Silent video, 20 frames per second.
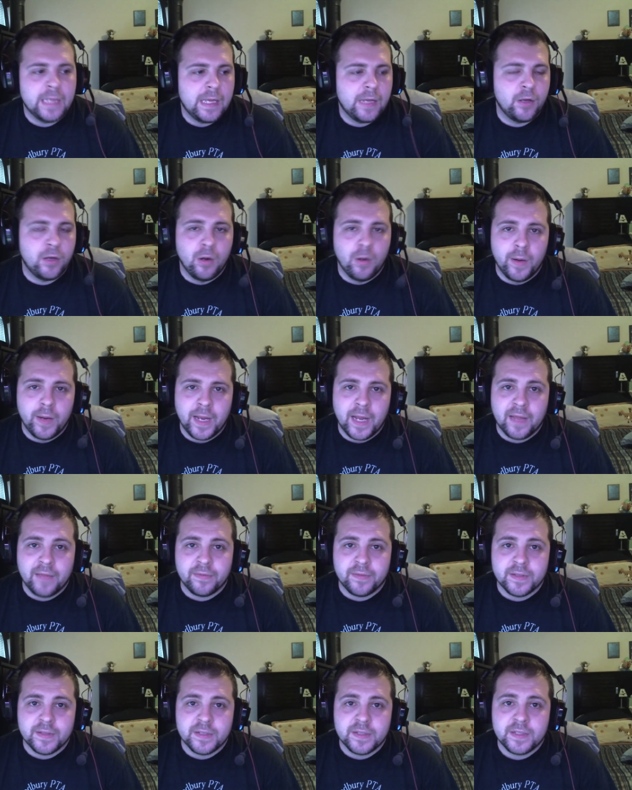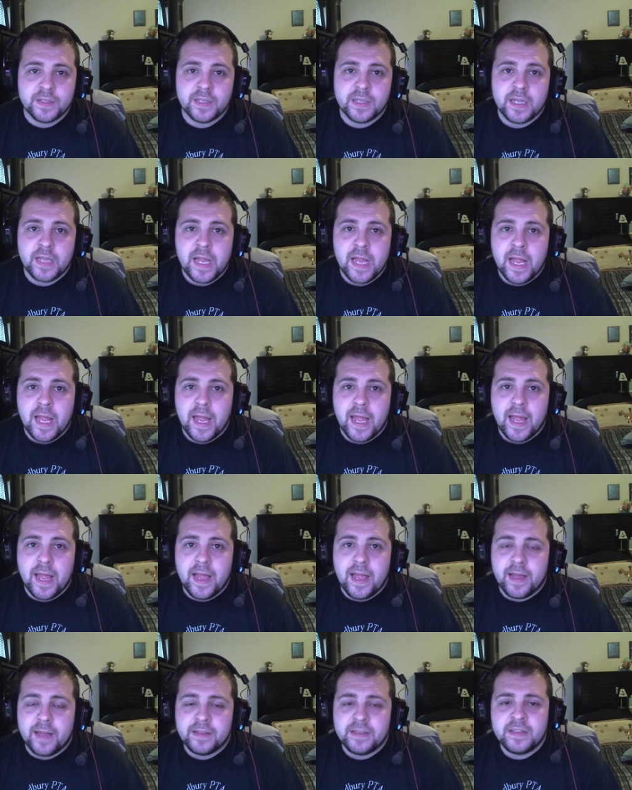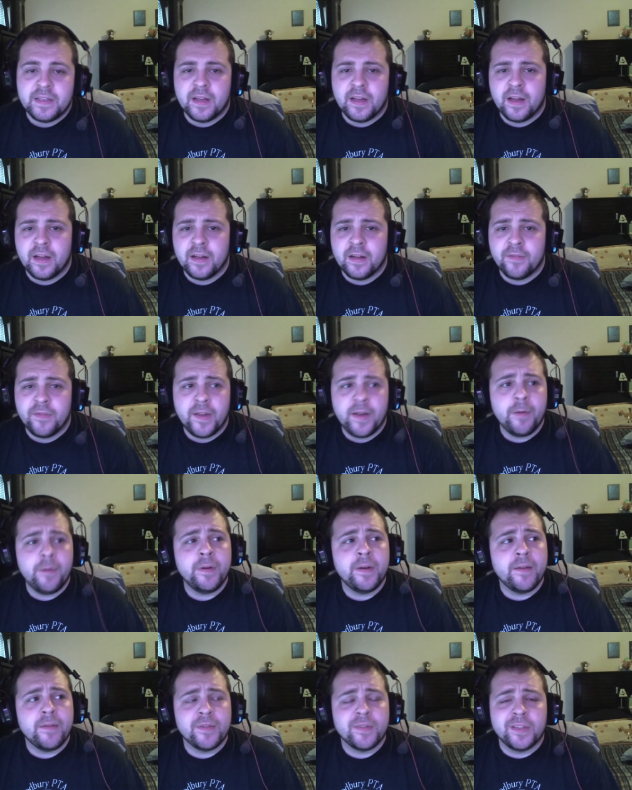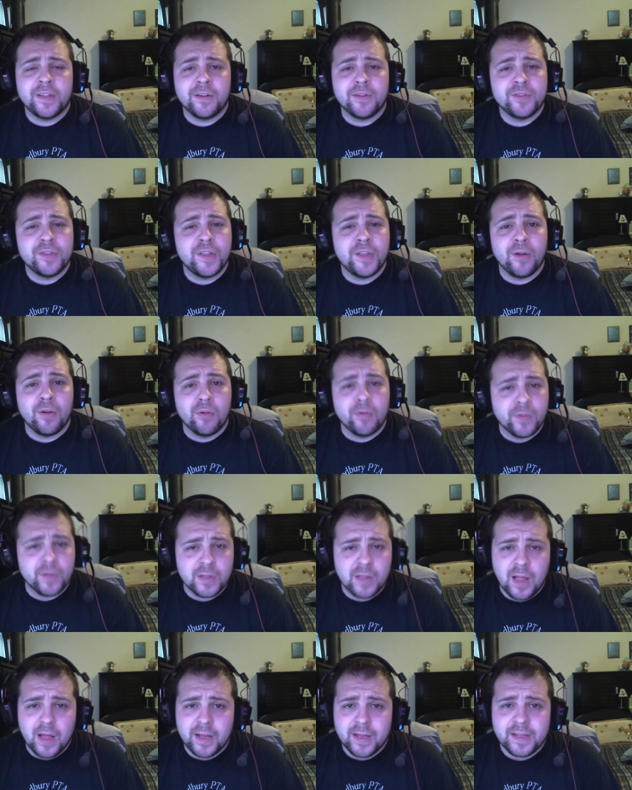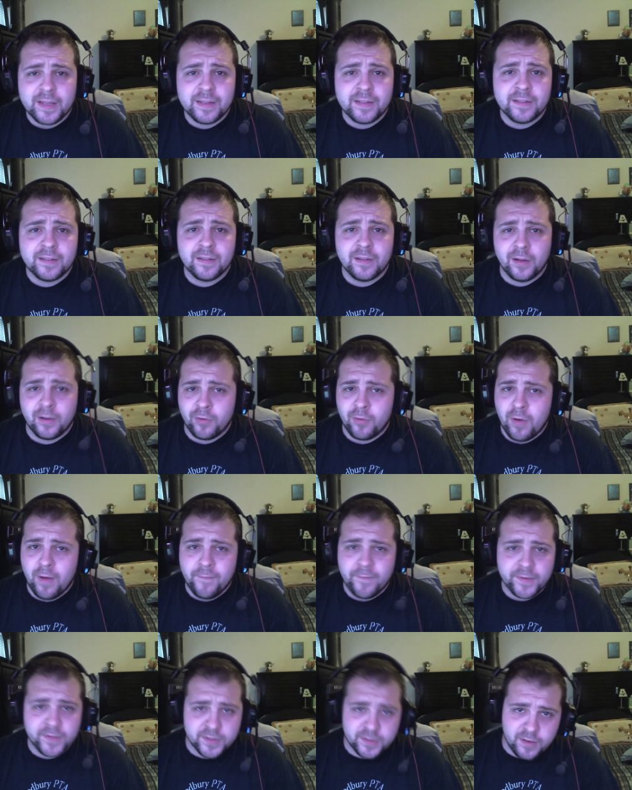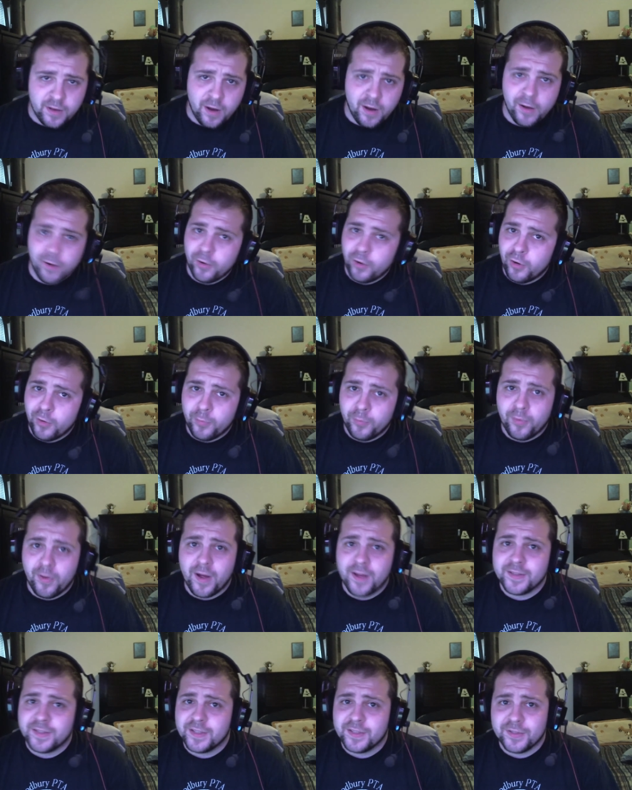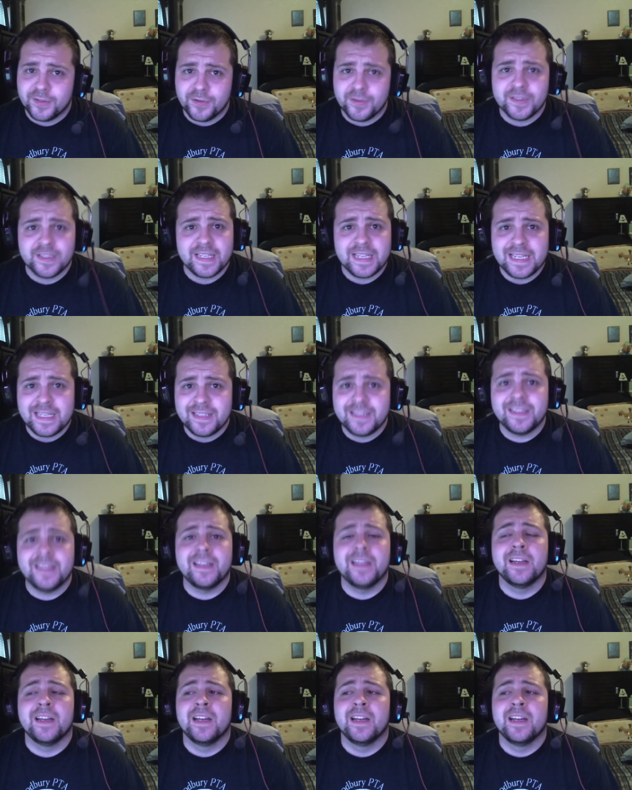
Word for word: going at this, and uh, if anyone ever tells you that overclocking a graphics card or a processor is easy,